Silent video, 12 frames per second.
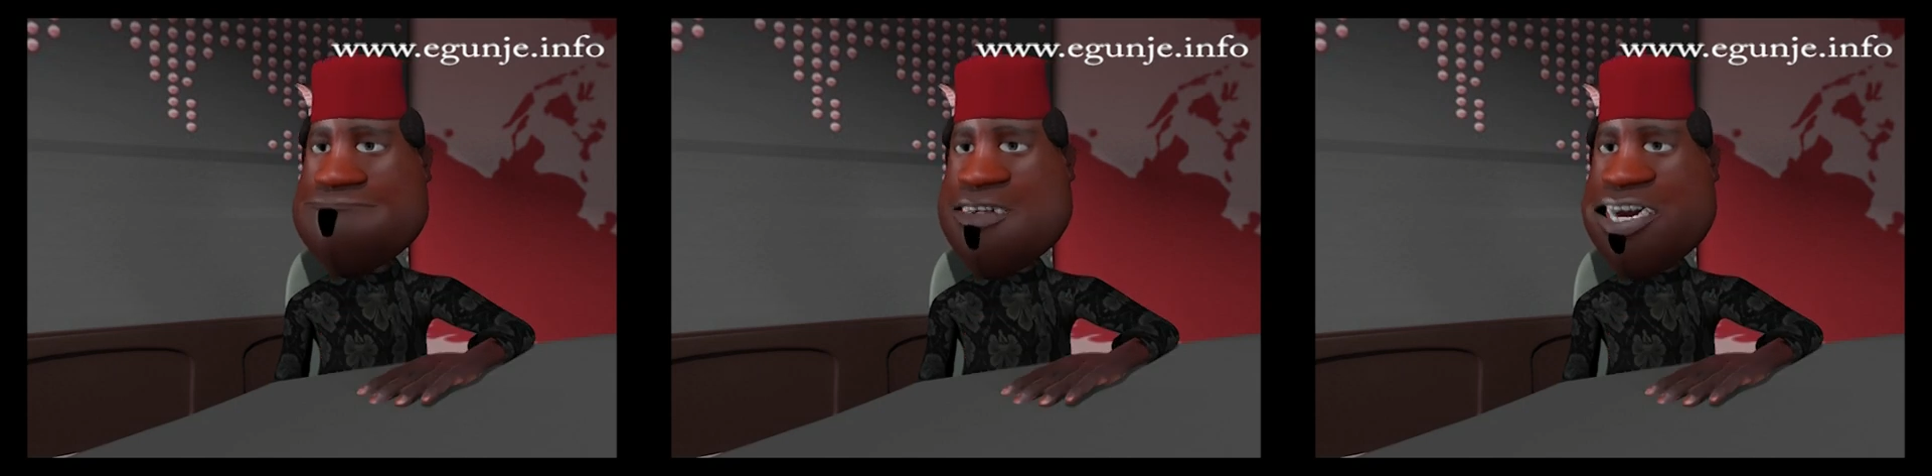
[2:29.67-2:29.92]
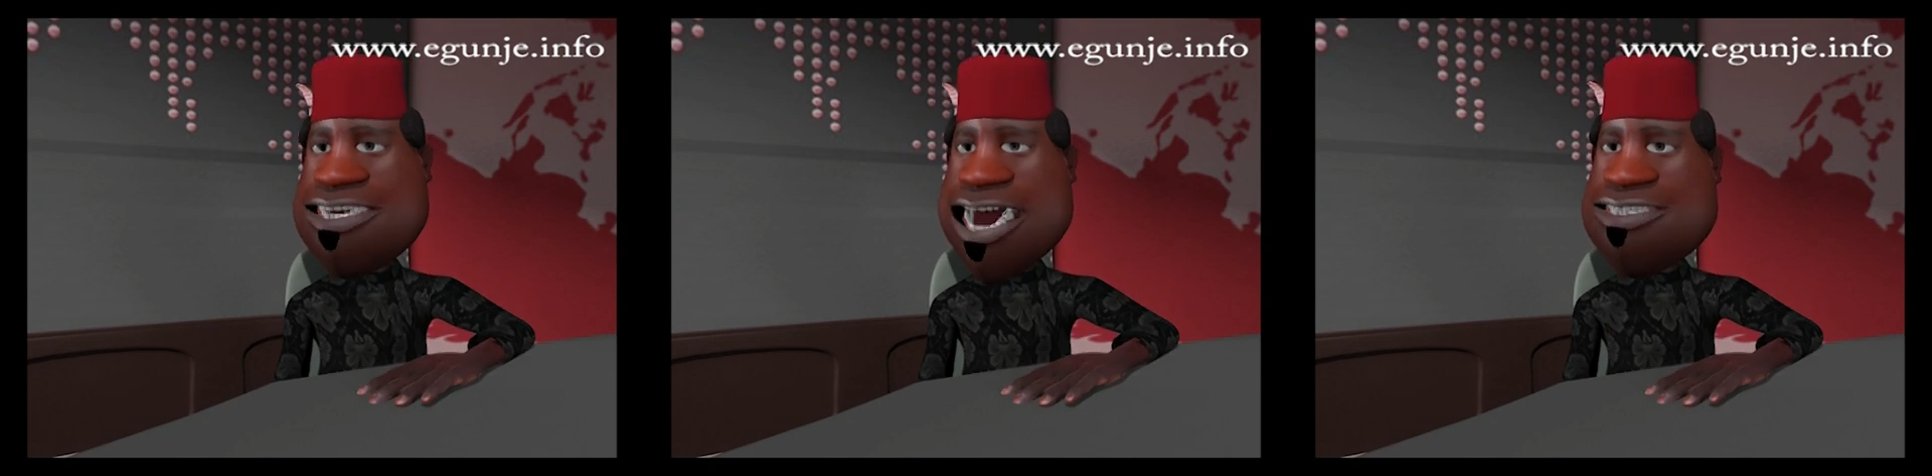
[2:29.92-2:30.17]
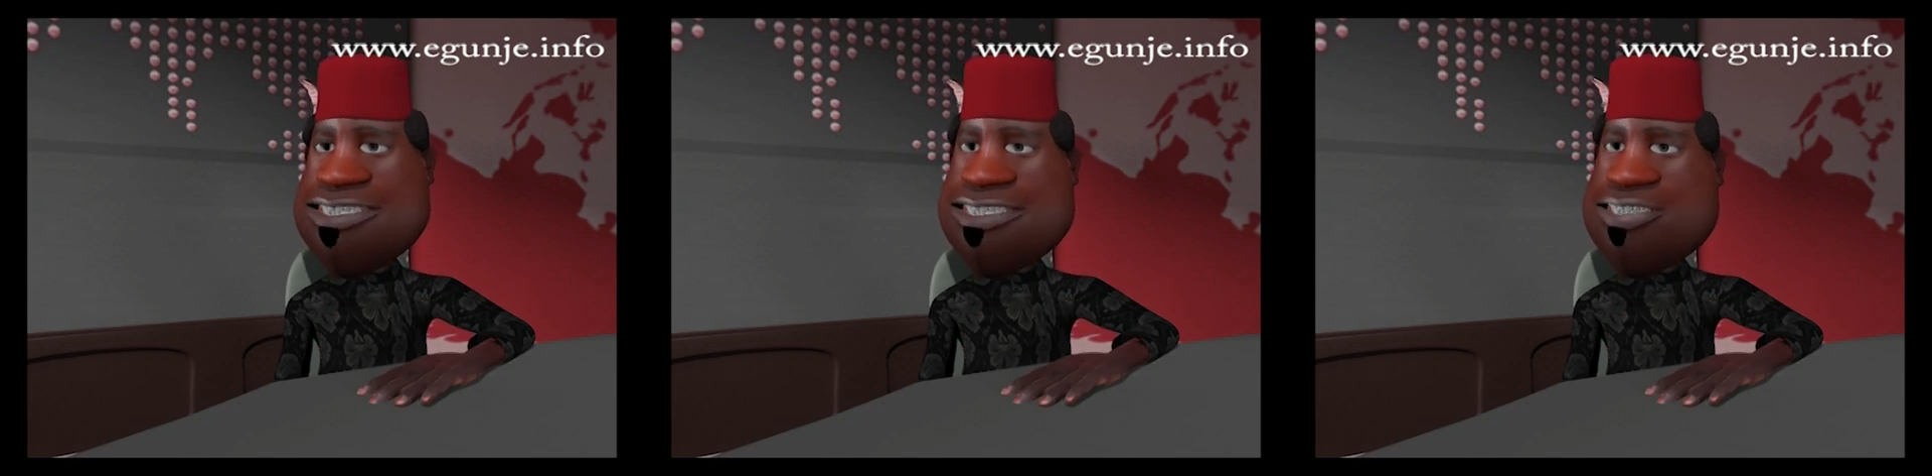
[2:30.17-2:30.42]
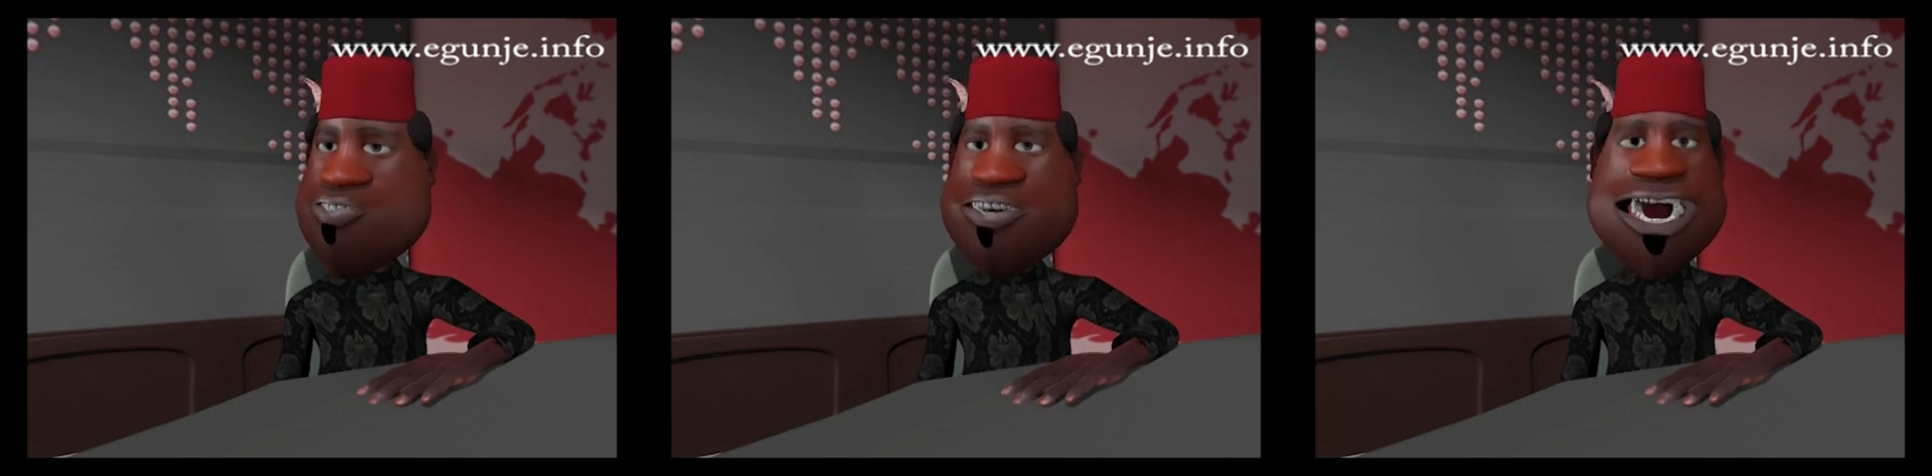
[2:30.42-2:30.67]

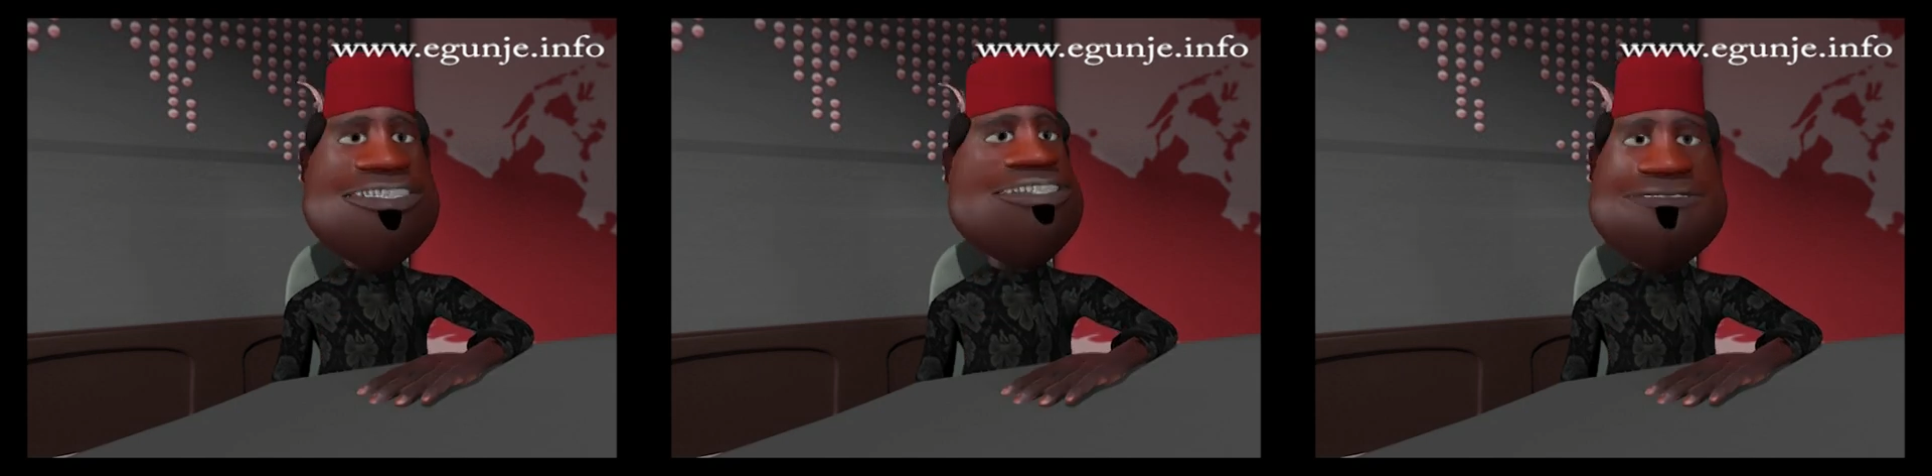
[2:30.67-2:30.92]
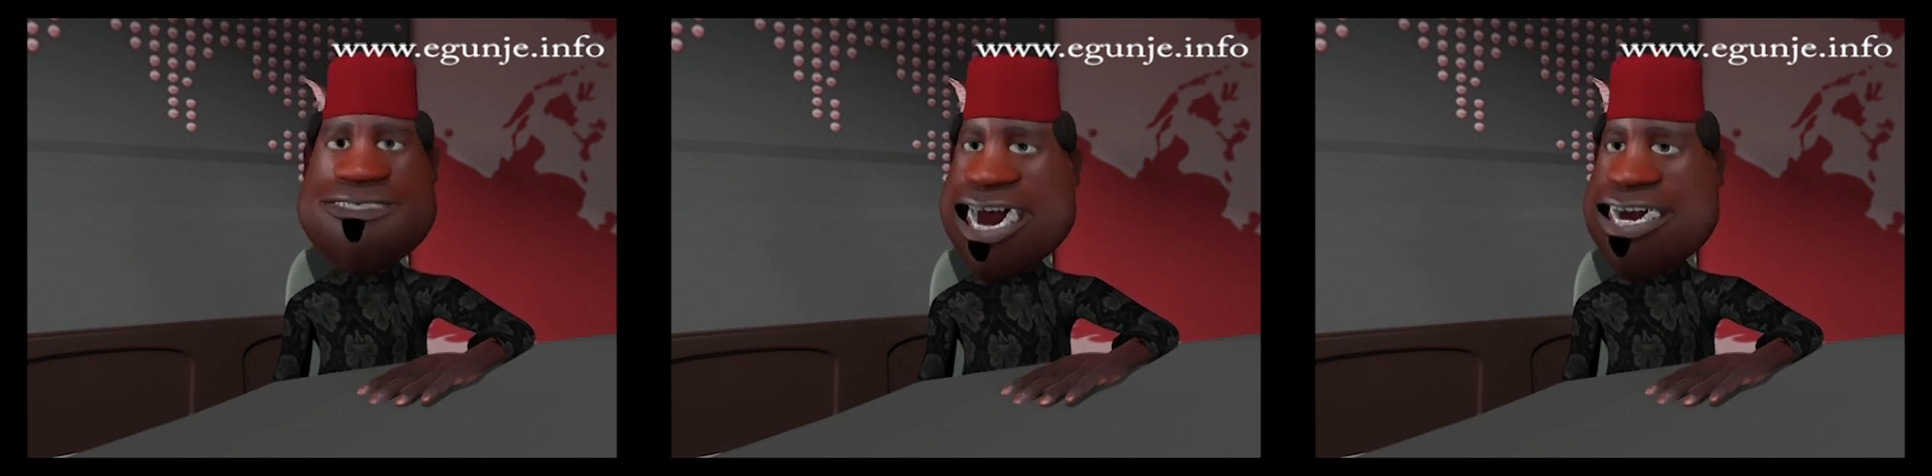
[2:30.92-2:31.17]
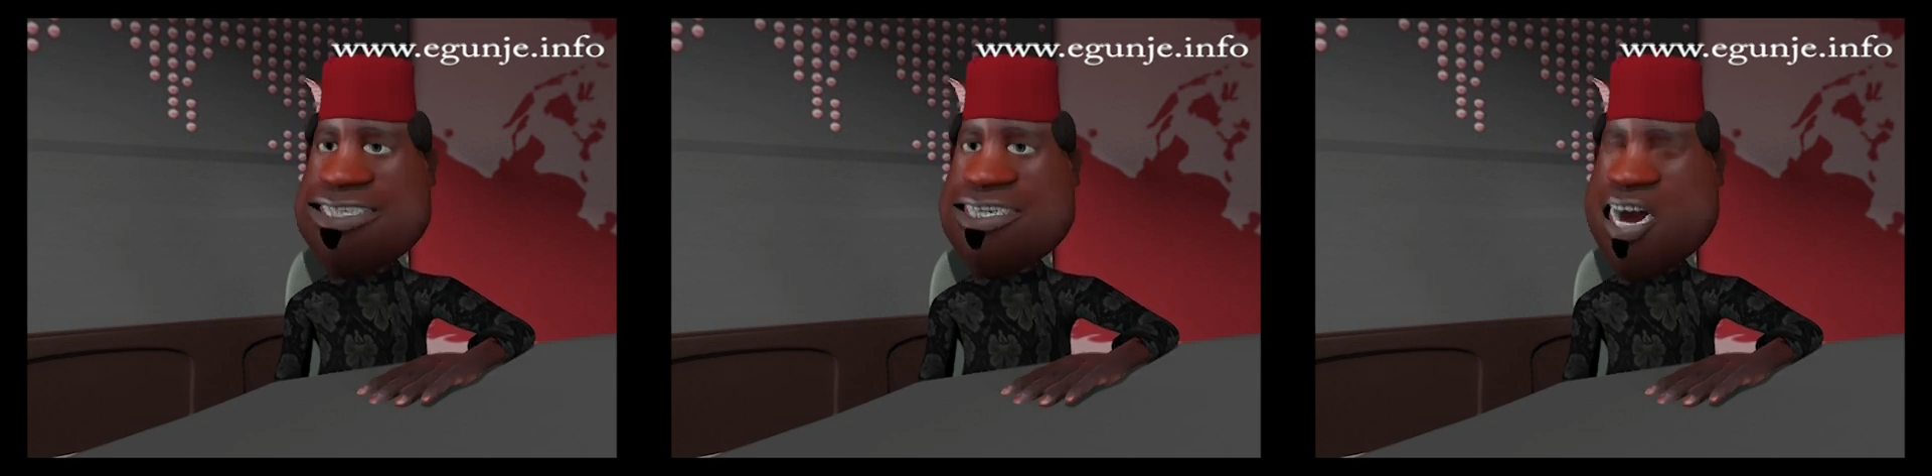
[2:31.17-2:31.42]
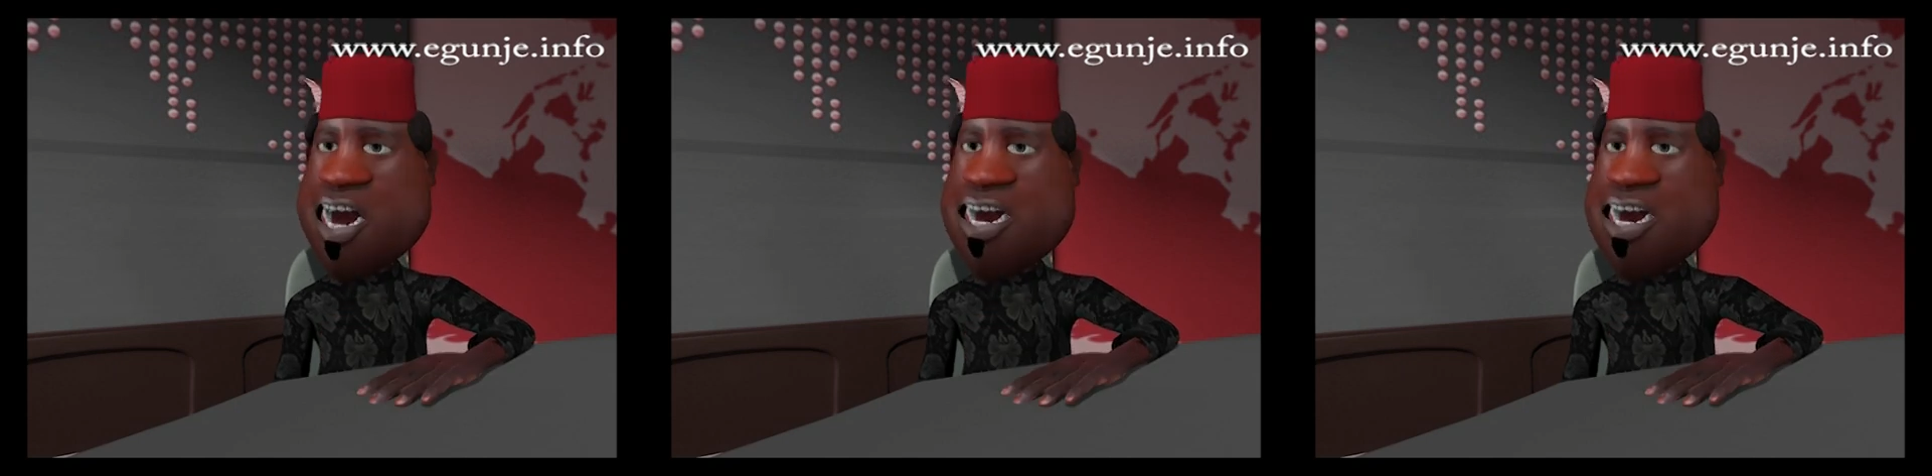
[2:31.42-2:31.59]
post-amnesty to Anini's family.